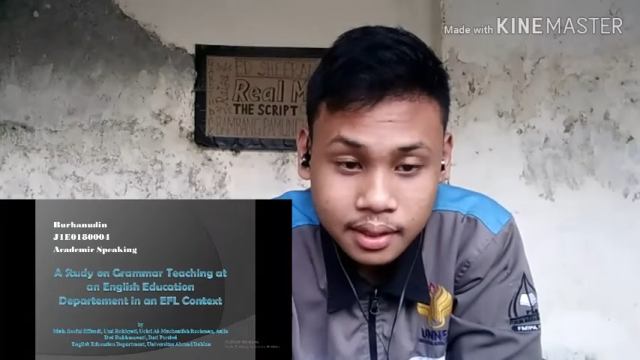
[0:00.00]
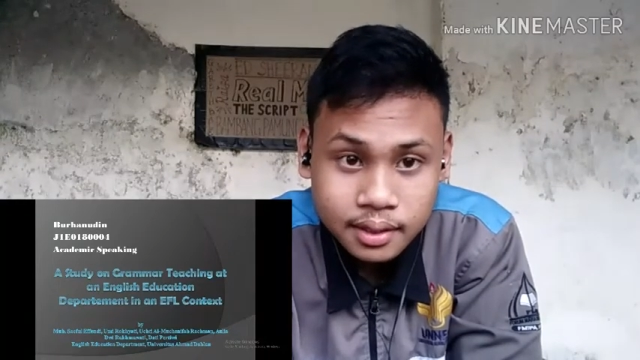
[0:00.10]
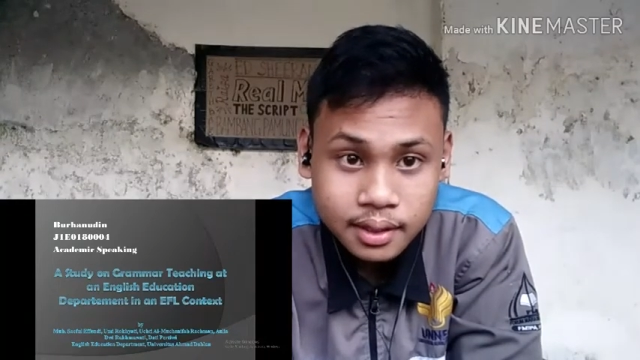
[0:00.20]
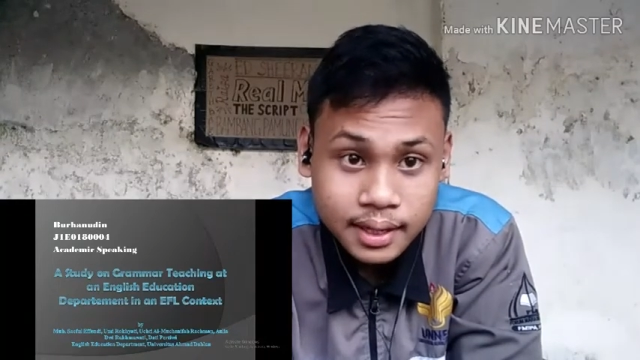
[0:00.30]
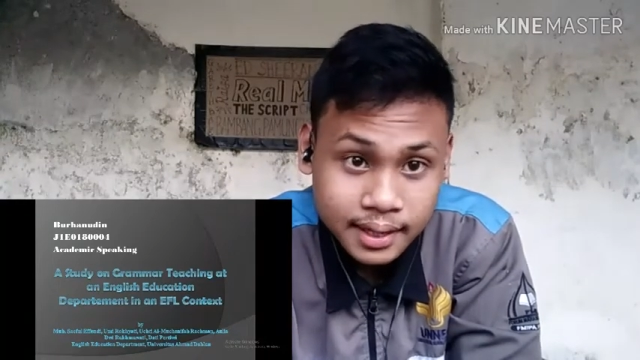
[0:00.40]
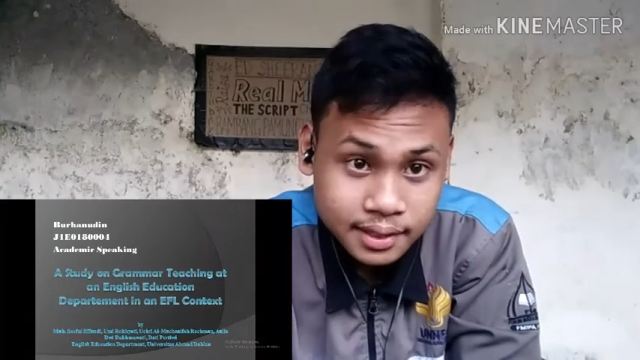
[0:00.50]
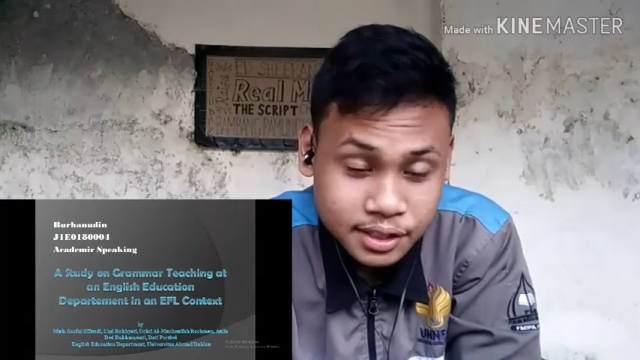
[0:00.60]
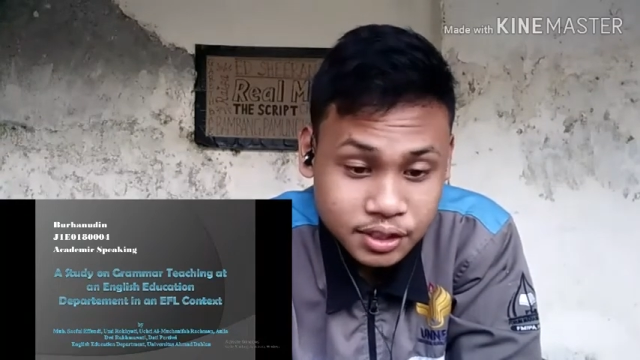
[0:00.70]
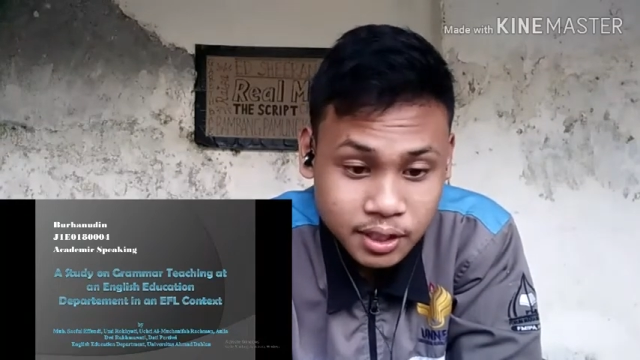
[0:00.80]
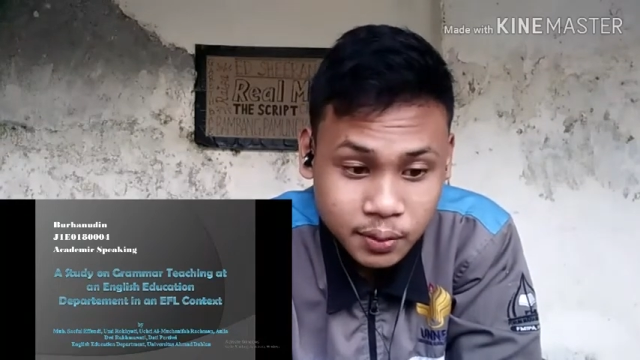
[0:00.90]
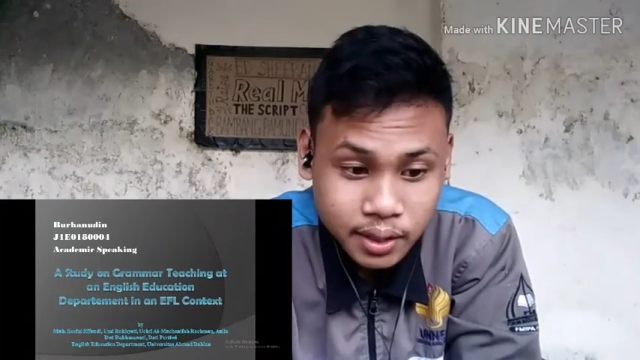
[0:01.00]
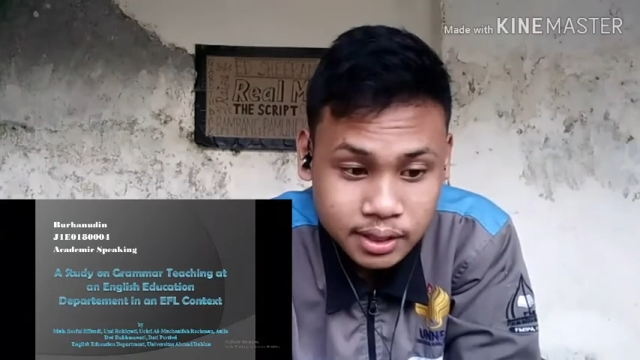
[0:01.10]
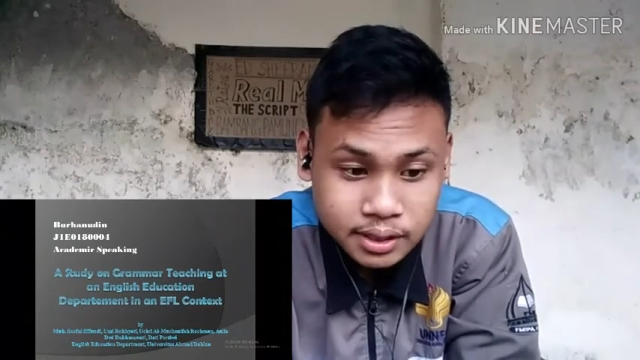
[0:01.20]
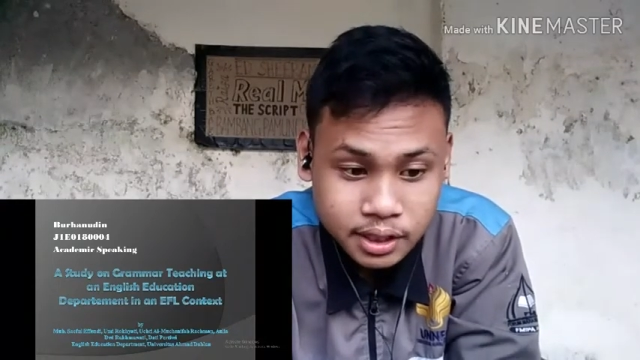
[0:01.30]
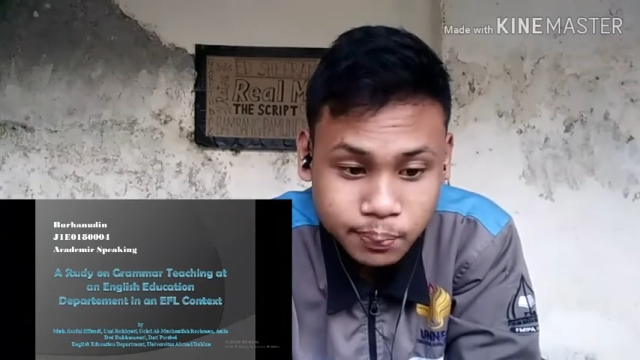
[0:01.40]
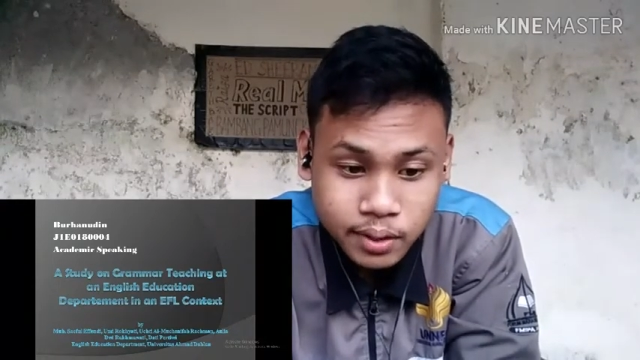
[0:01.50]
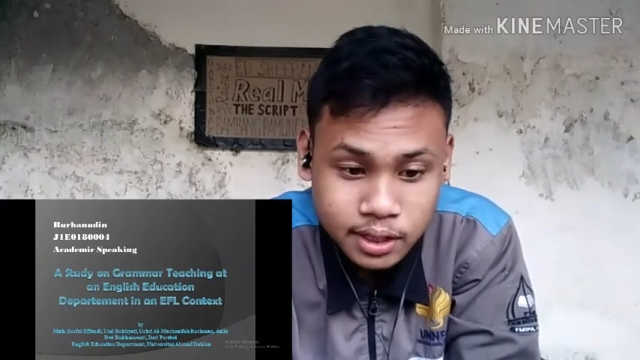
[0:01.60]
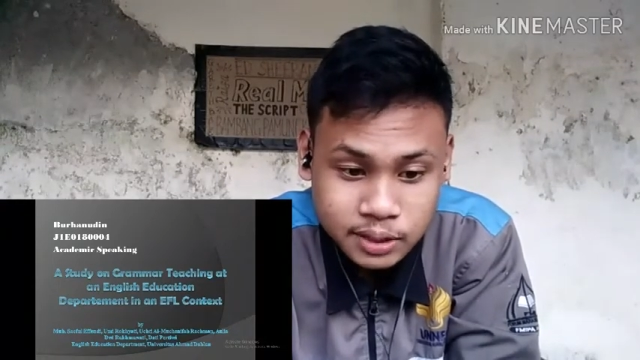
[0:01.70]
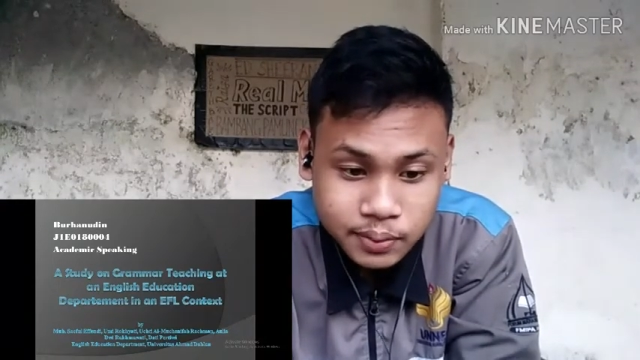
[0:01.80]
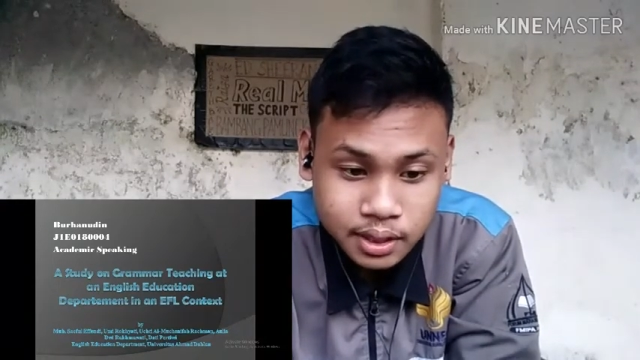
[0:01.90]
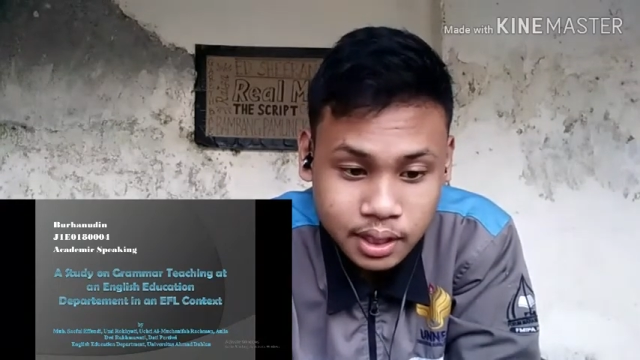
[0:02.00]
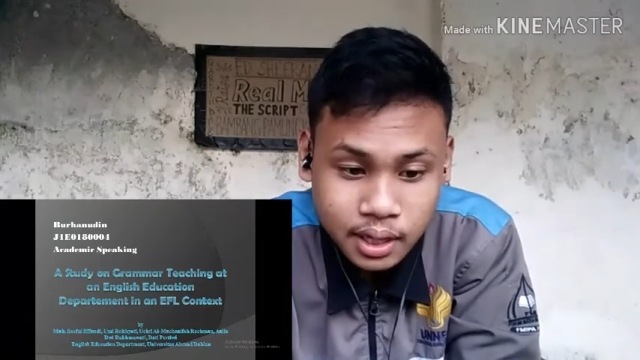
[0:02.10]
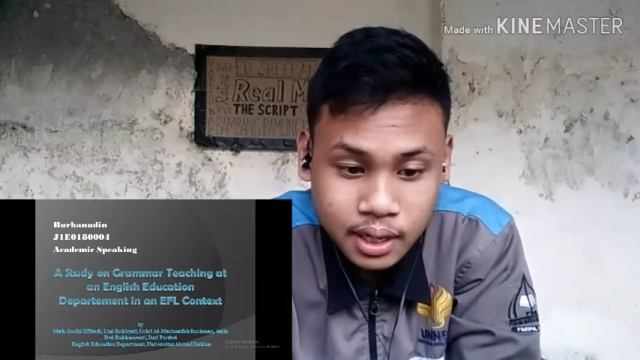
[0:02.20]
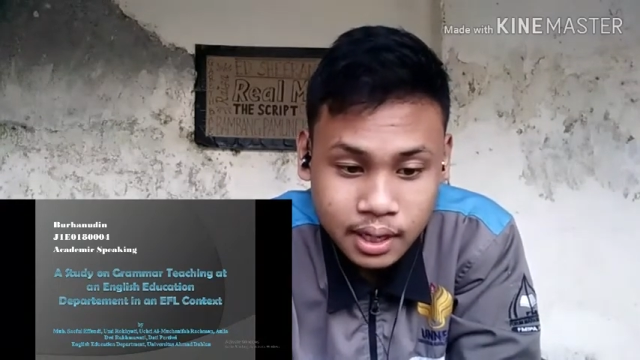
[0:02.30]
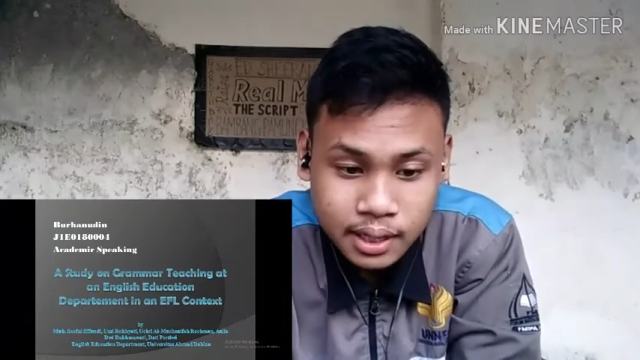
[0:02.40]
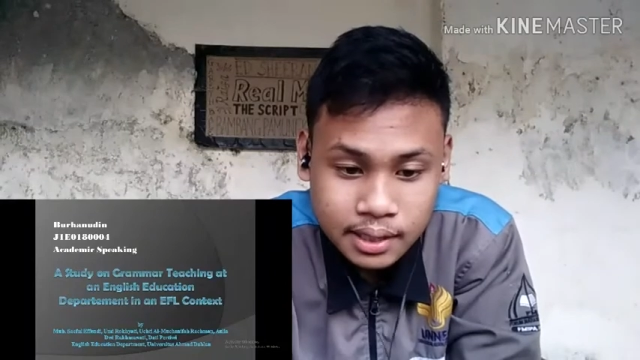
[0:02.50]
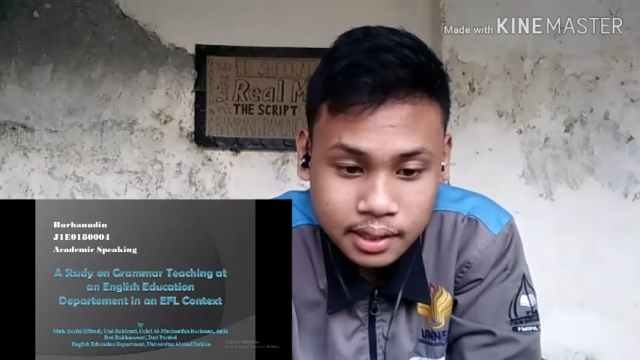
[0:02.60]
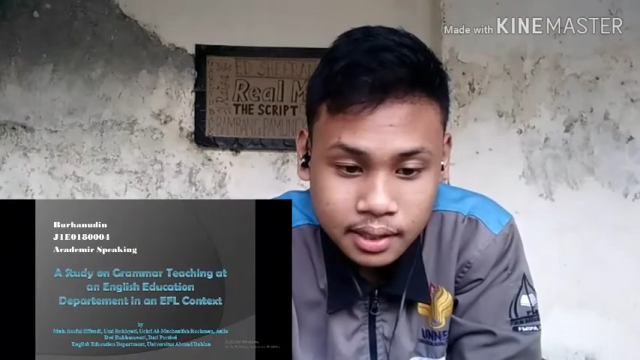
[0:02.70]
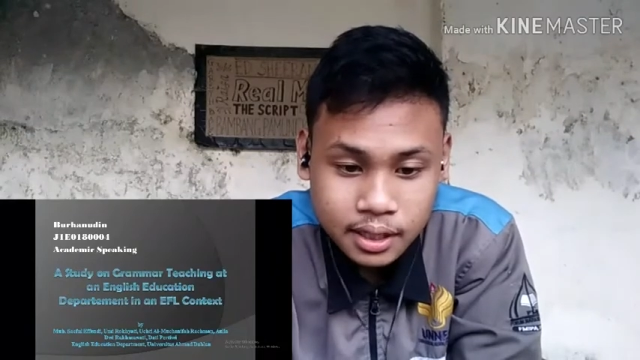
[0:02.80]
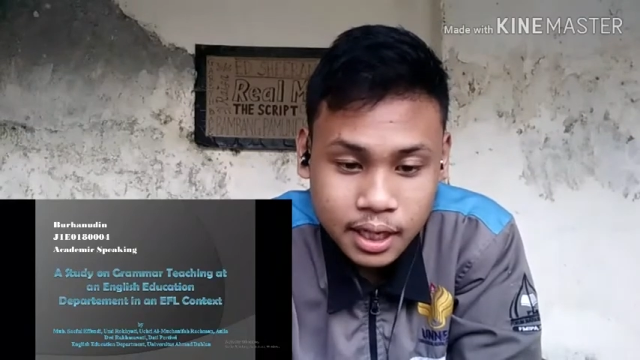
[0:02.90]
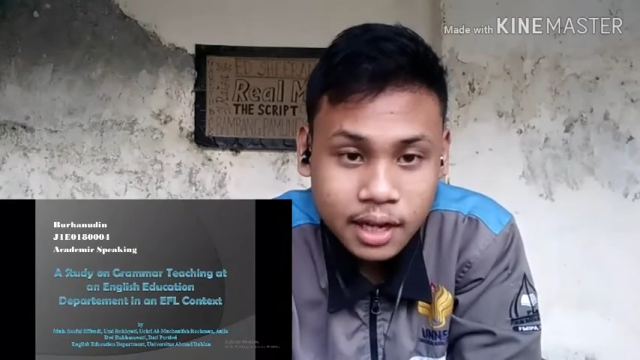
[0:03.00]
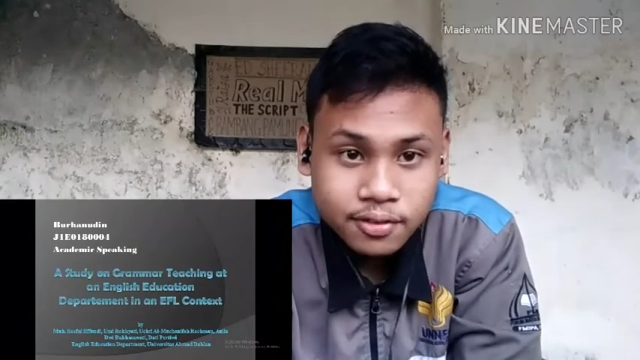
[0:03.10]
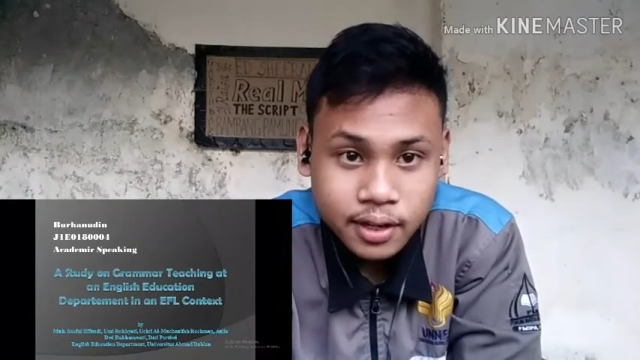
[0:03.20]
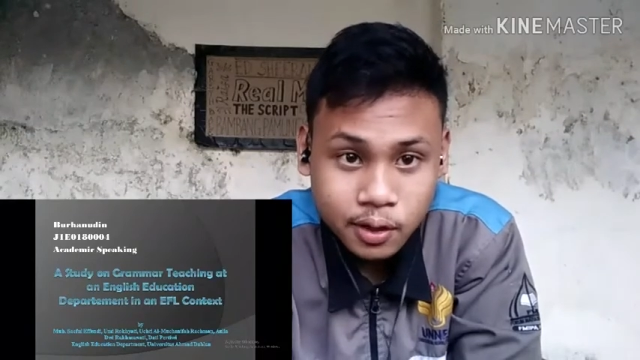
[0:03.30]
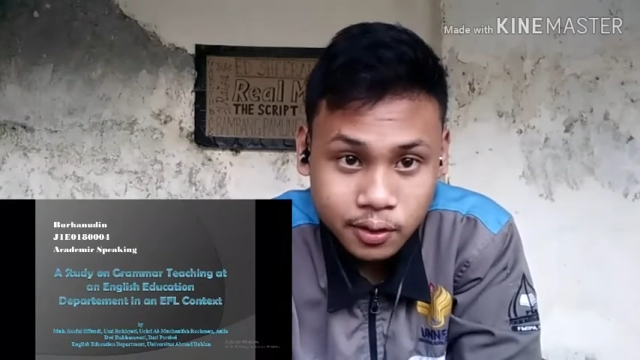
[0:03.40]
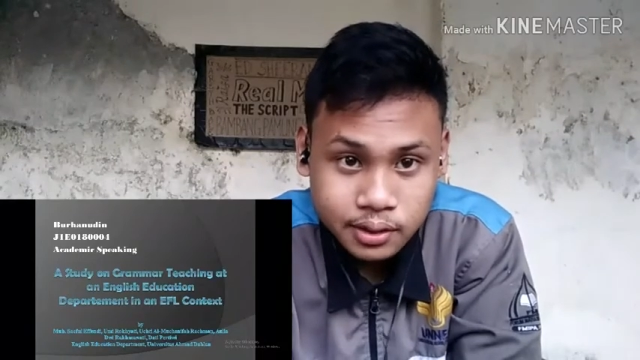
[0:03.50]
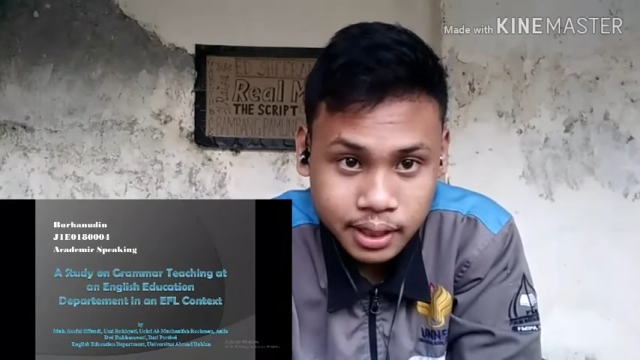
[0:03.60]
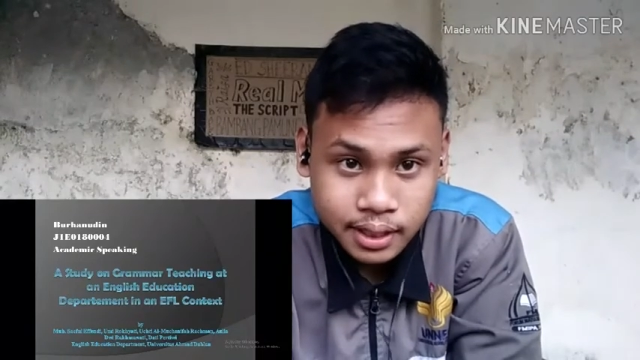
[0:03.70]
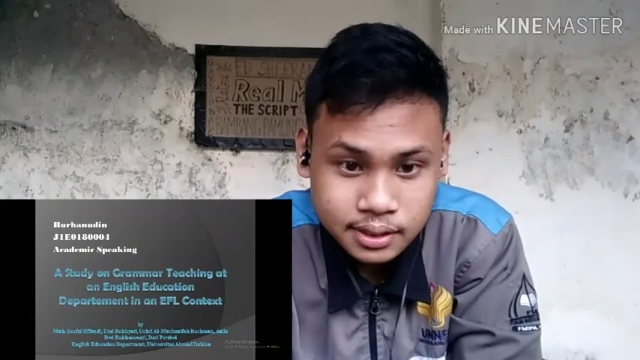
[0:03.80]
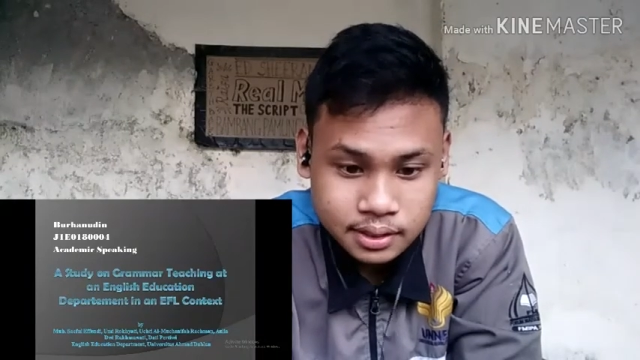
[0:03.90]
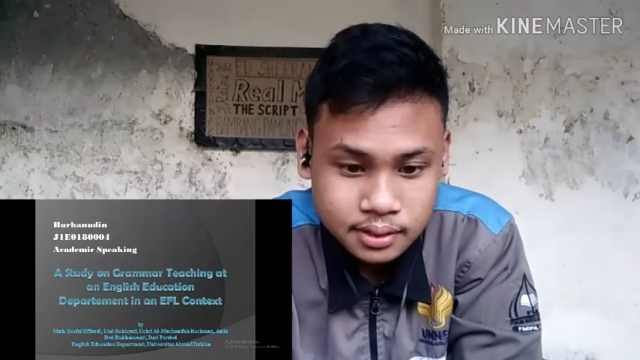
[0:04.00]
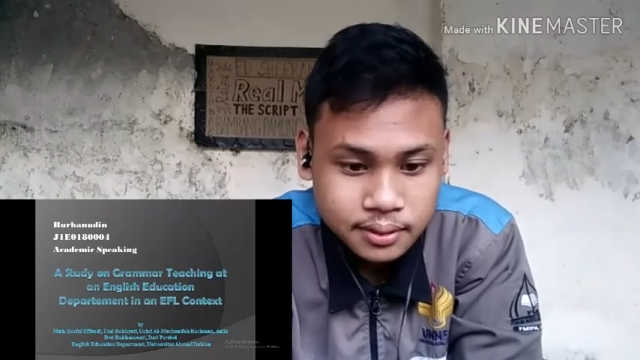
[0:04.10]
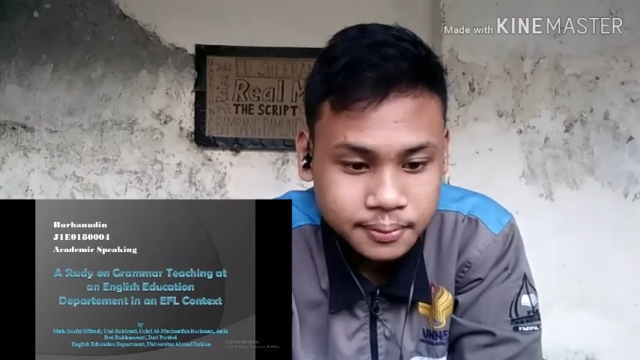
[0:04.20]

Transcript: an English Education Department in an EFL Context.